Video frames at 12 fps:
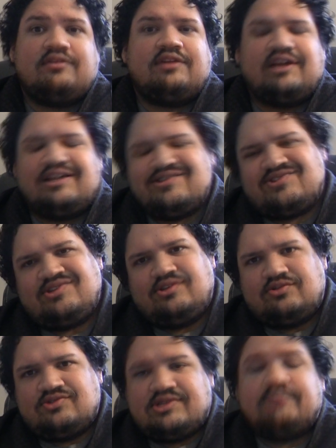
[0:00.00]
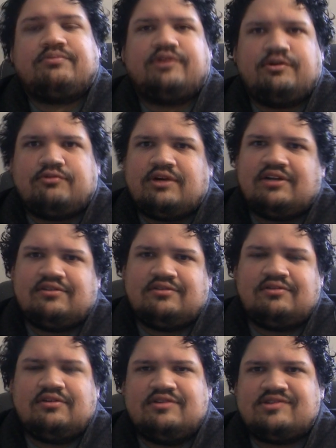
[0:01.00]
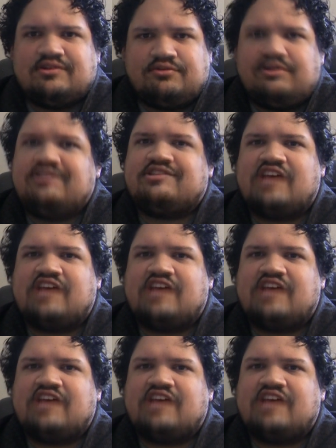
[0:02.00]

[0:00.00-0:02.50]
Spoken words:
the Galaxy Note 10.1 is a great